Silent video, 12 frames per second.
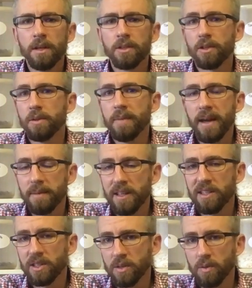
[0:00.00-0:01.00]
So maybe
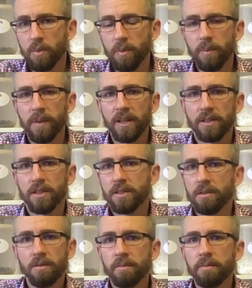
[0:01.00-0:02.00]
this is because
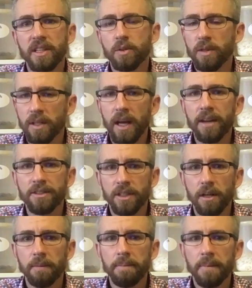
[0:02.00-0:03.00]
it's mixed with
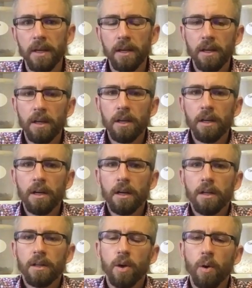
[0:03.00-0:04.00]
Ganjang.
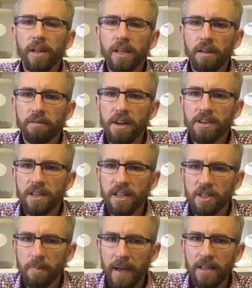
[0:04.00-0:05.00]
The quality of Renshin
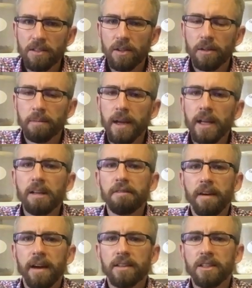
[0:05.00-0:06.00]
is based on many
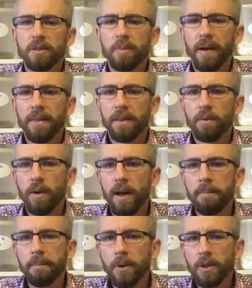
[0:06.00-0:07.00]
factors, but the
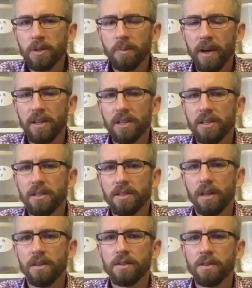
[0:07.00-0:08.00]
one most practitioners are
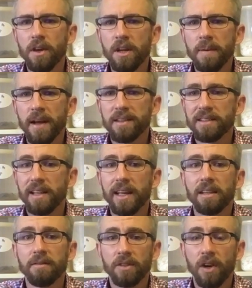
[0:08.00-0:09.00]
concerned about is the
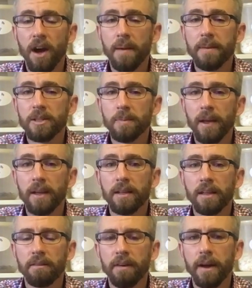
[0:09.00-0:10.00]
length of time it's been in the
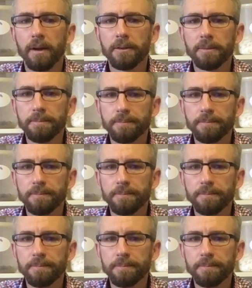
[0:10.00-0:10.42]
ground.